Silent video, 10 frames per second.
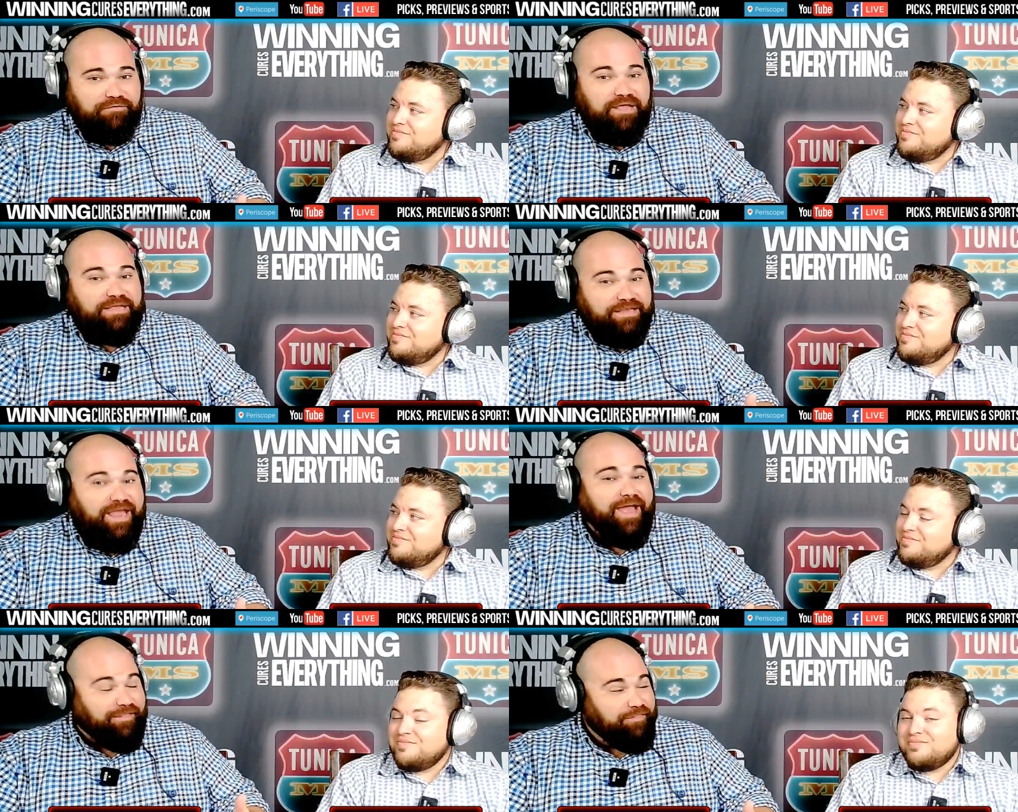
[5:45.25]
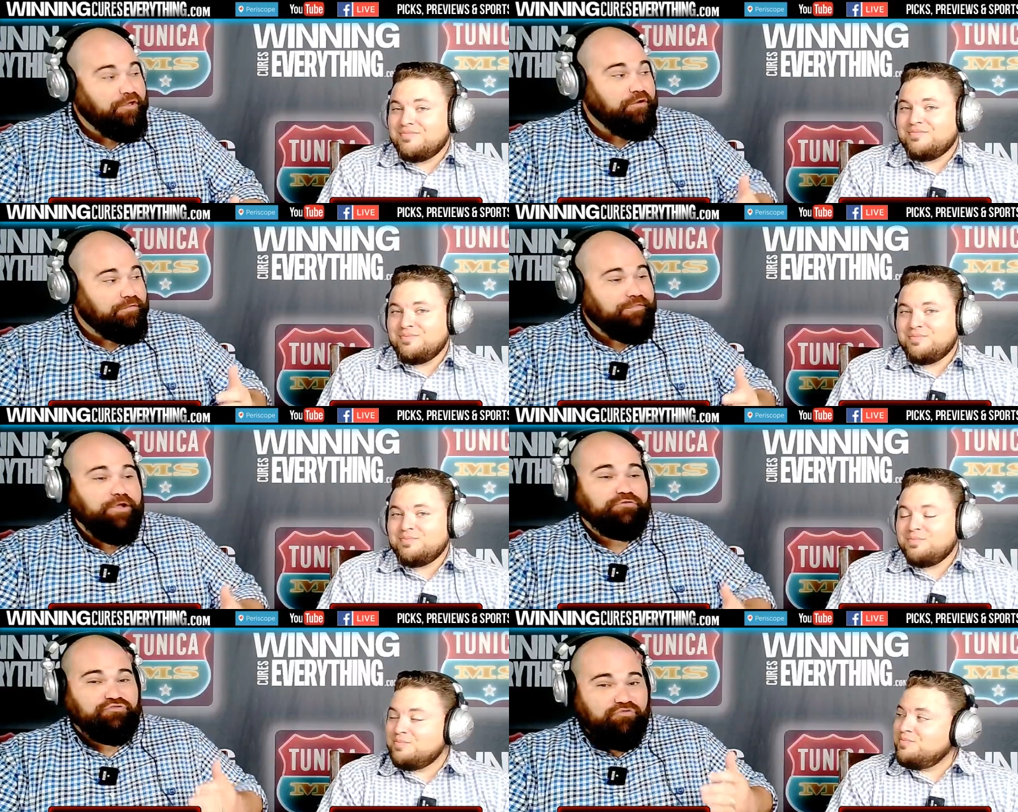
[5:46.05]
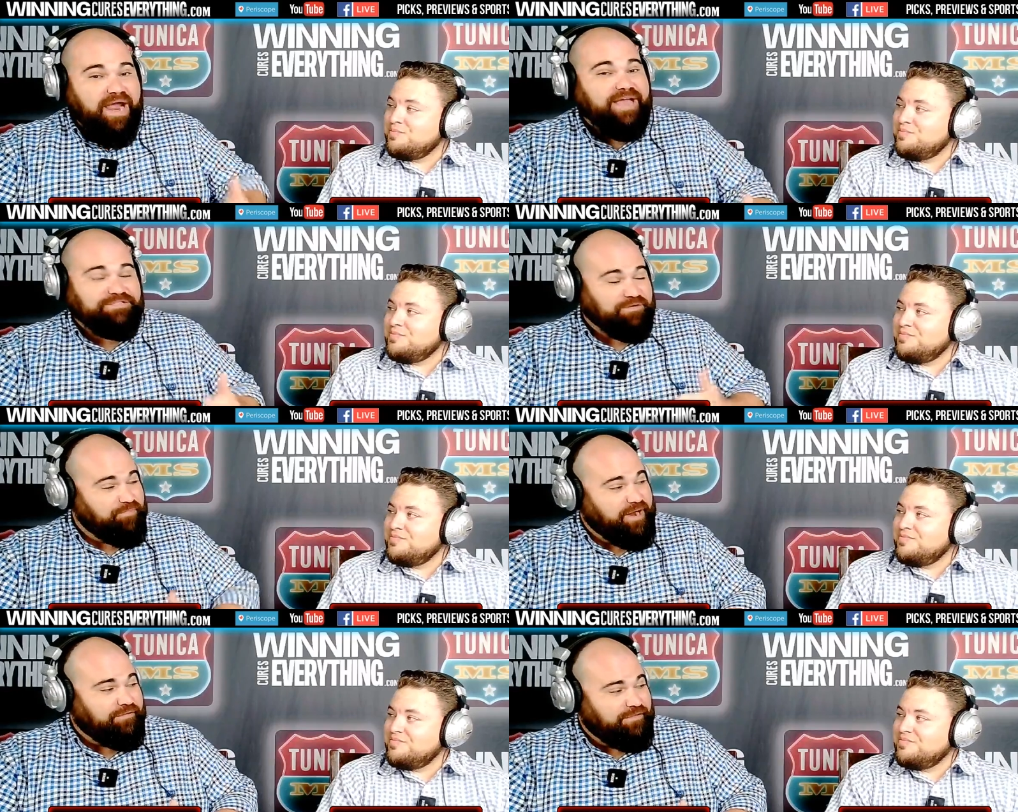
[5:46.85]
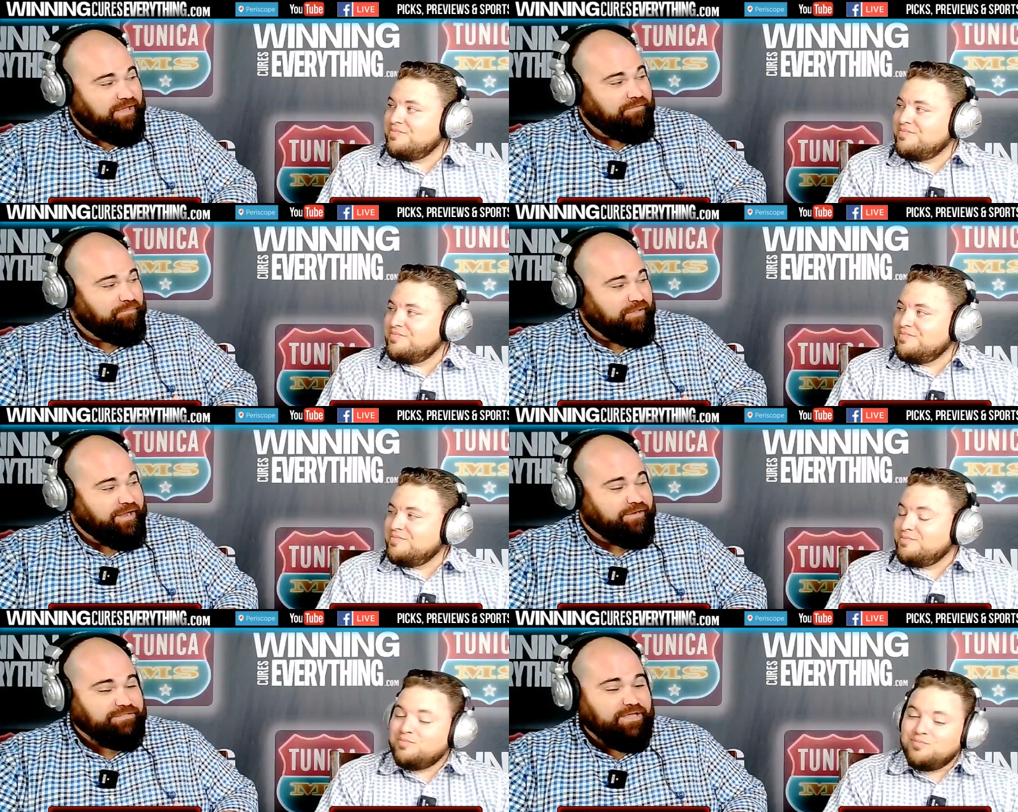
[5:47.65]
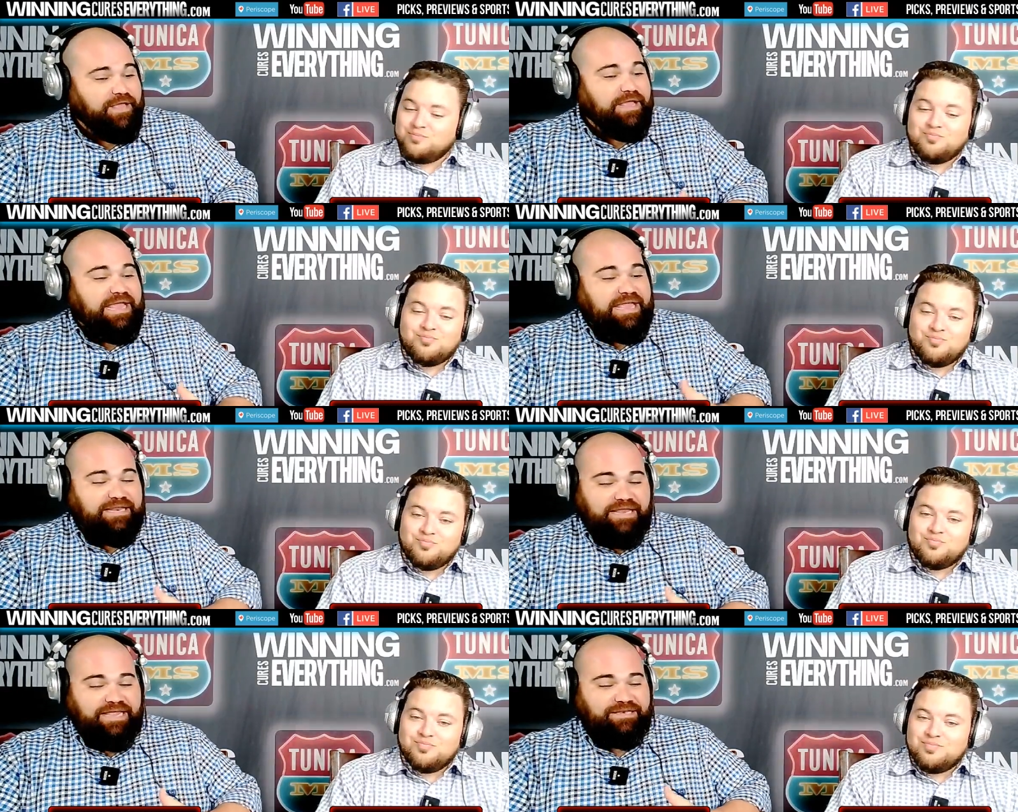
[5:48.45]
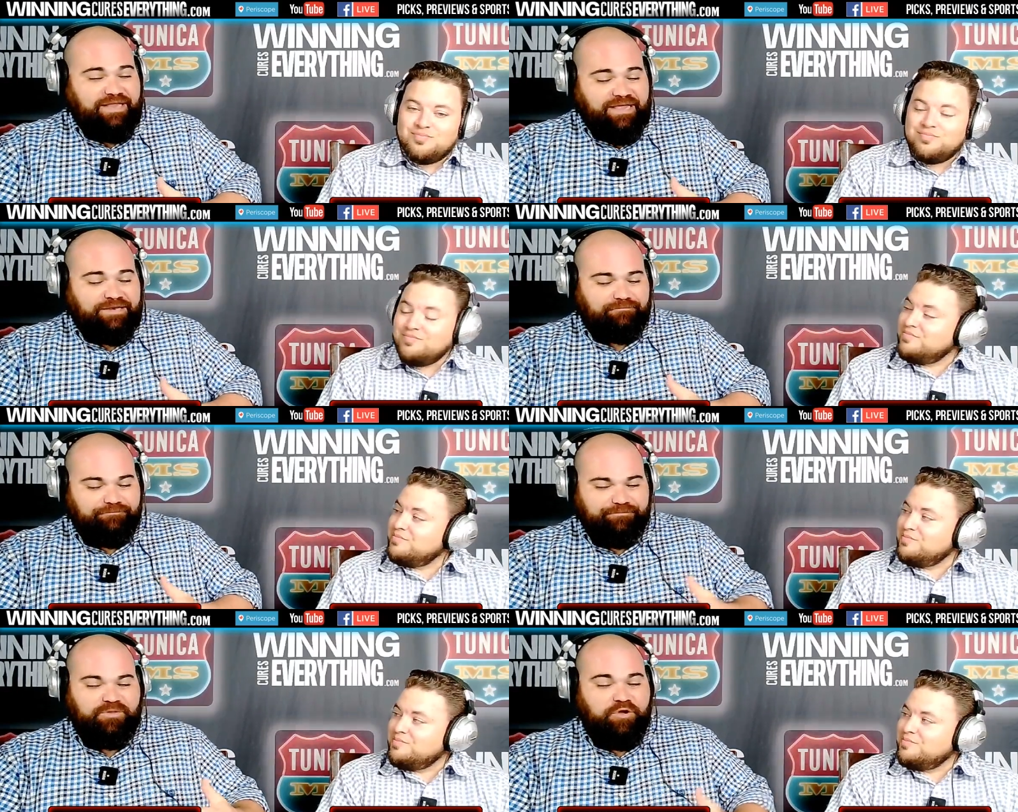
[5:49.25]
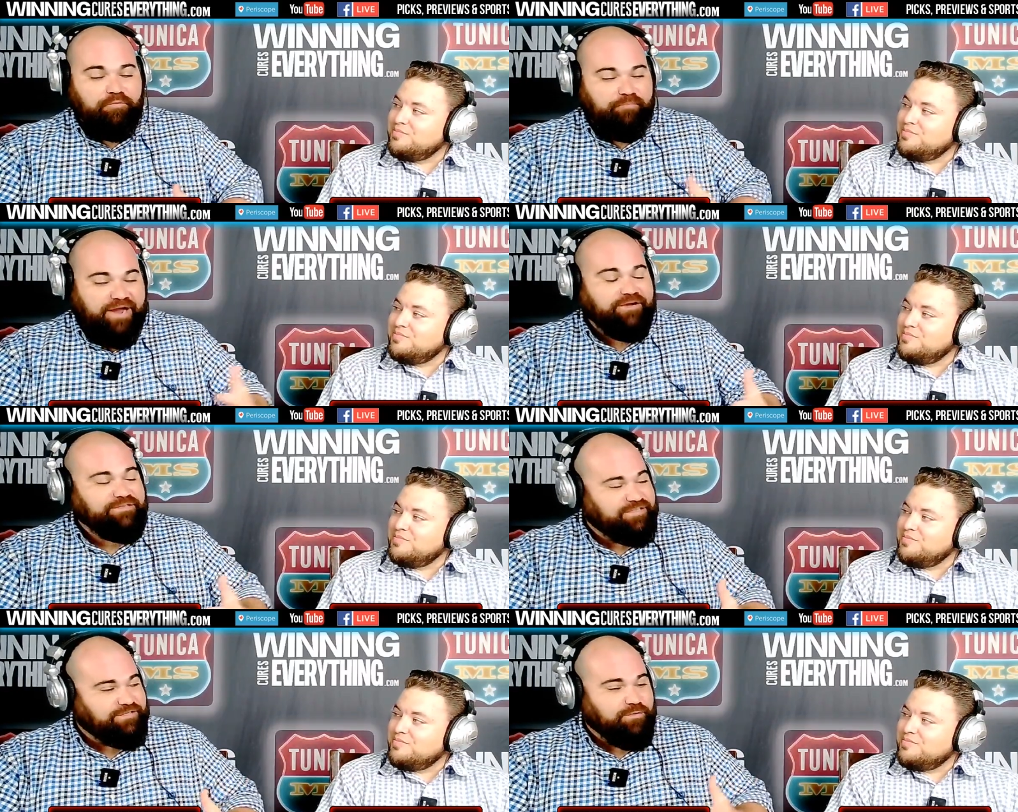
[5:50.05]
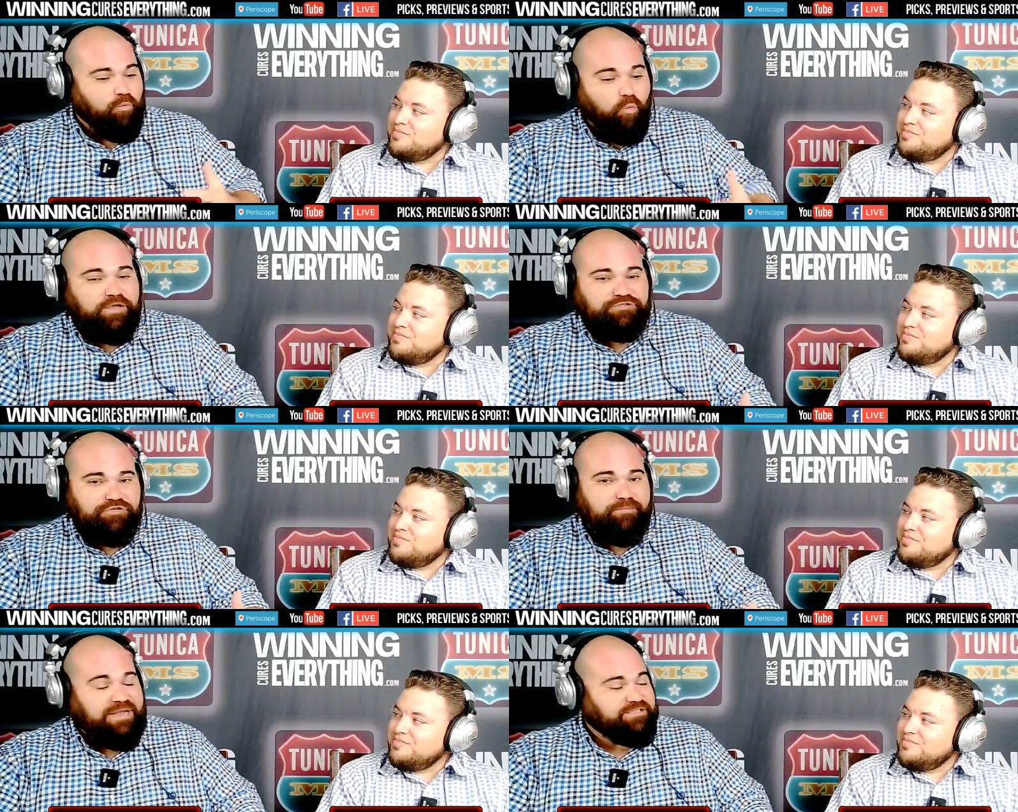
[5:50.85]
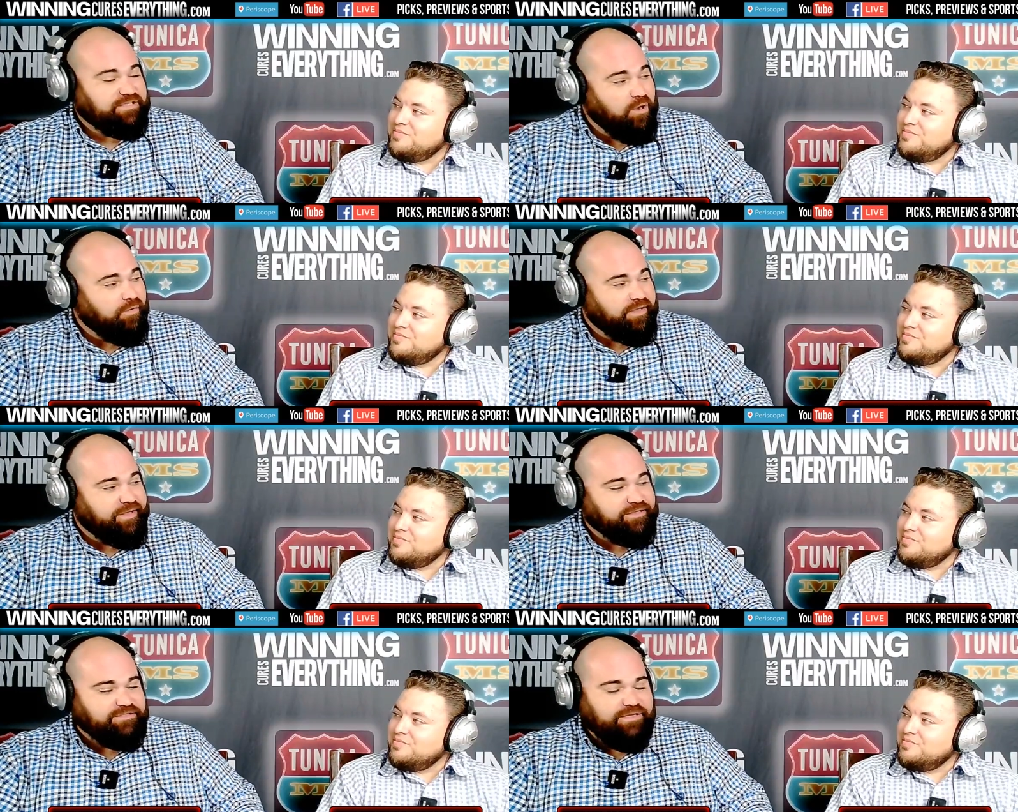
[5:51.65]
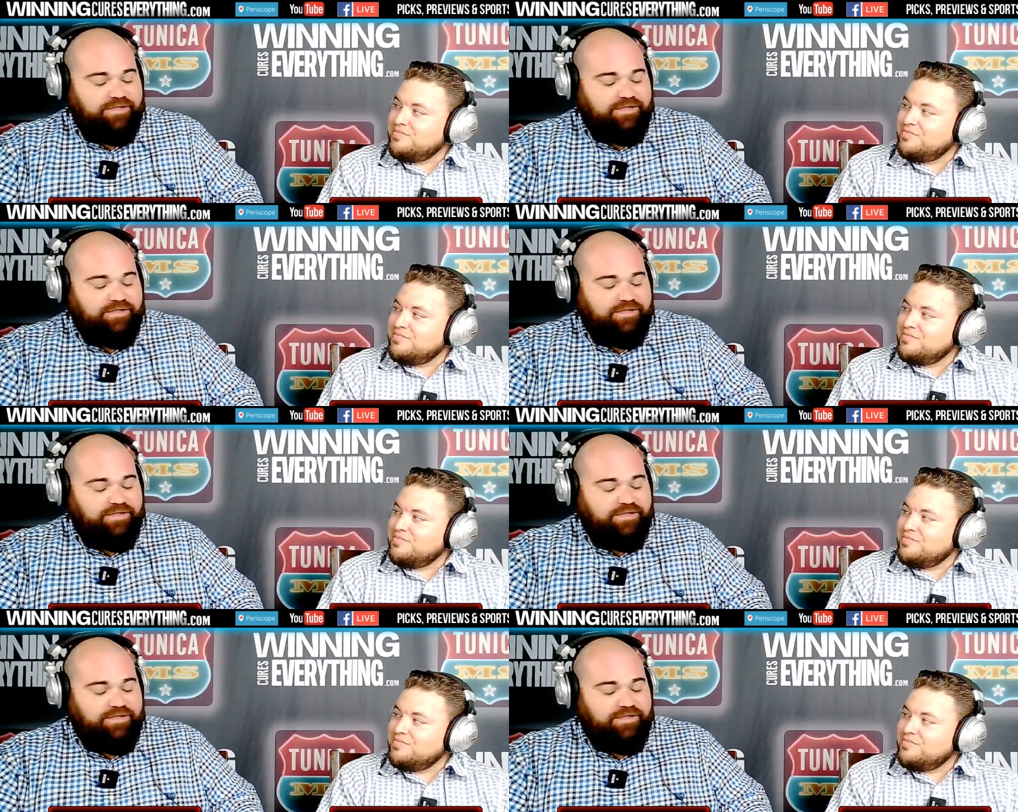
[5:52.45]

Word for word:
Speaker 1: yeah, they're trash compared to the other players in comparison to what you're about to go against.